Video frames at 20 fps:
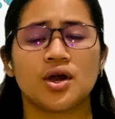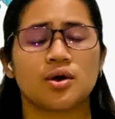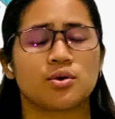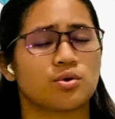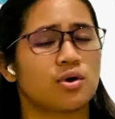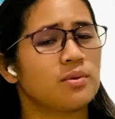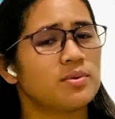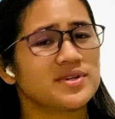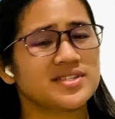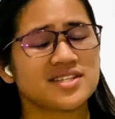
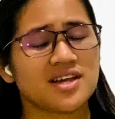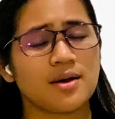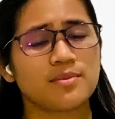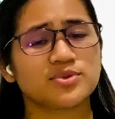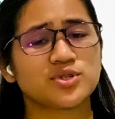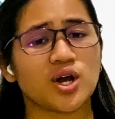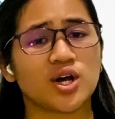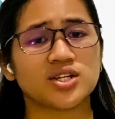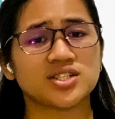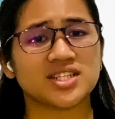Ribosomes
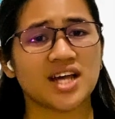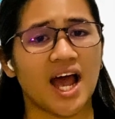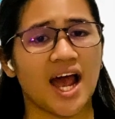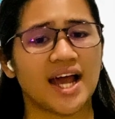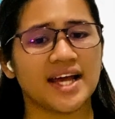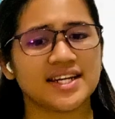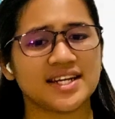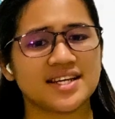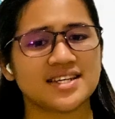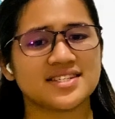are
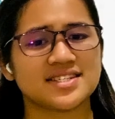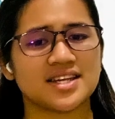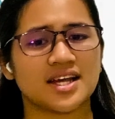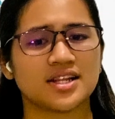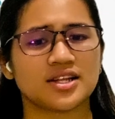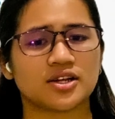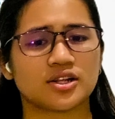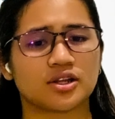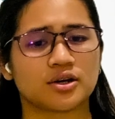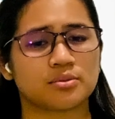tiny
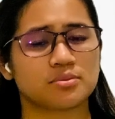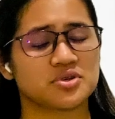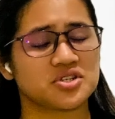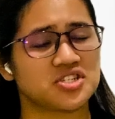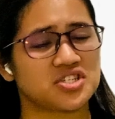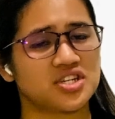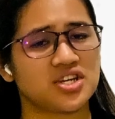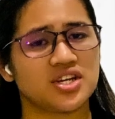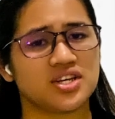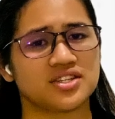cellular
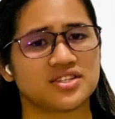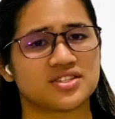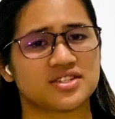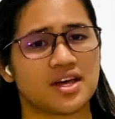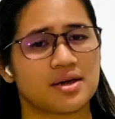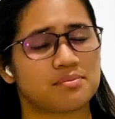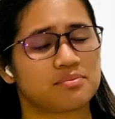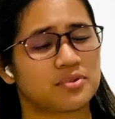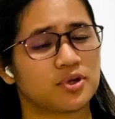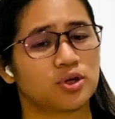machines
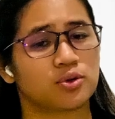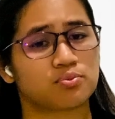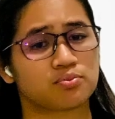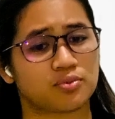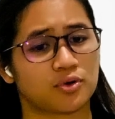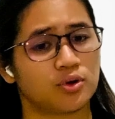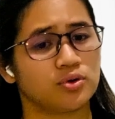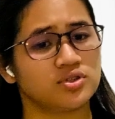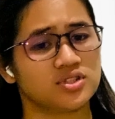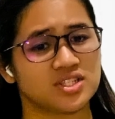that build
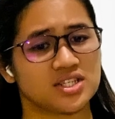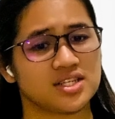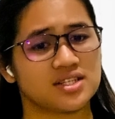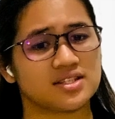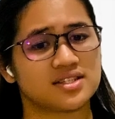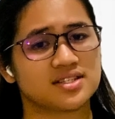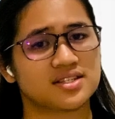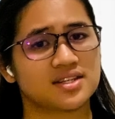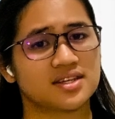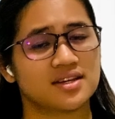
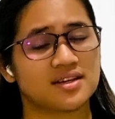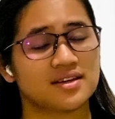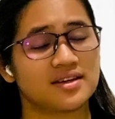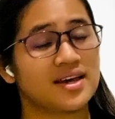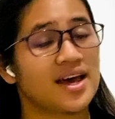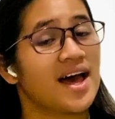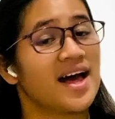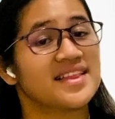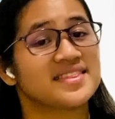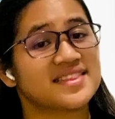proteins.
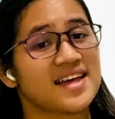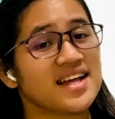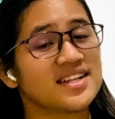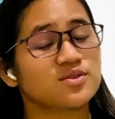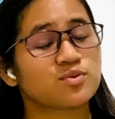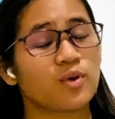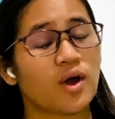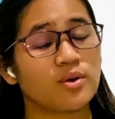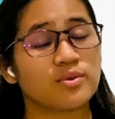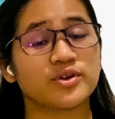That's
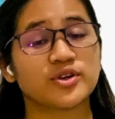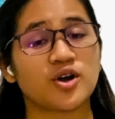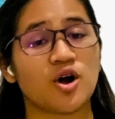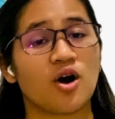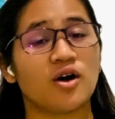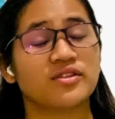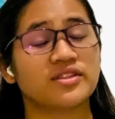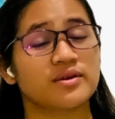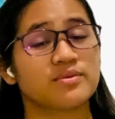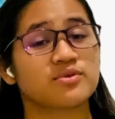why we
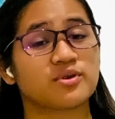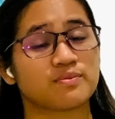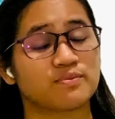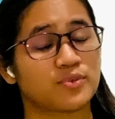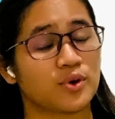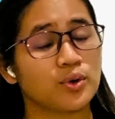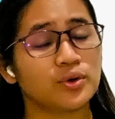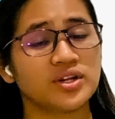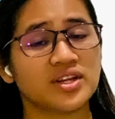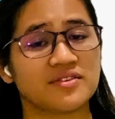call them the
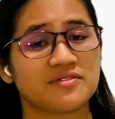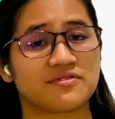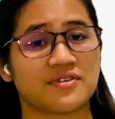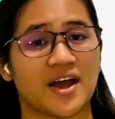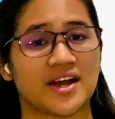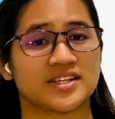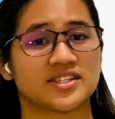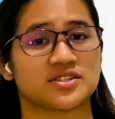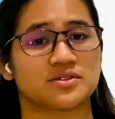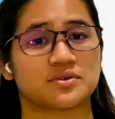protein
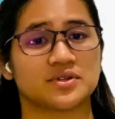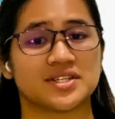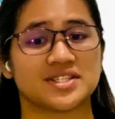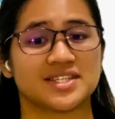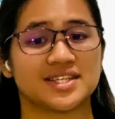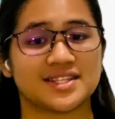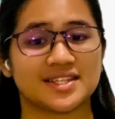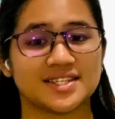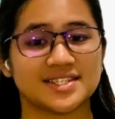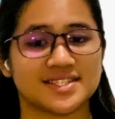factories
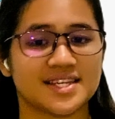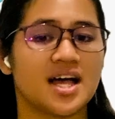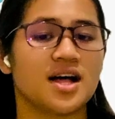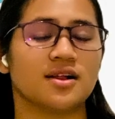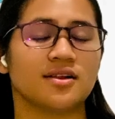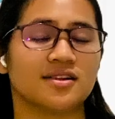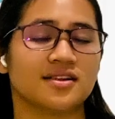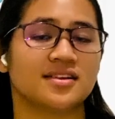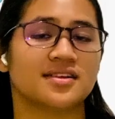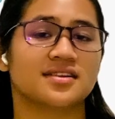in the
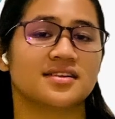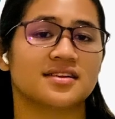cell.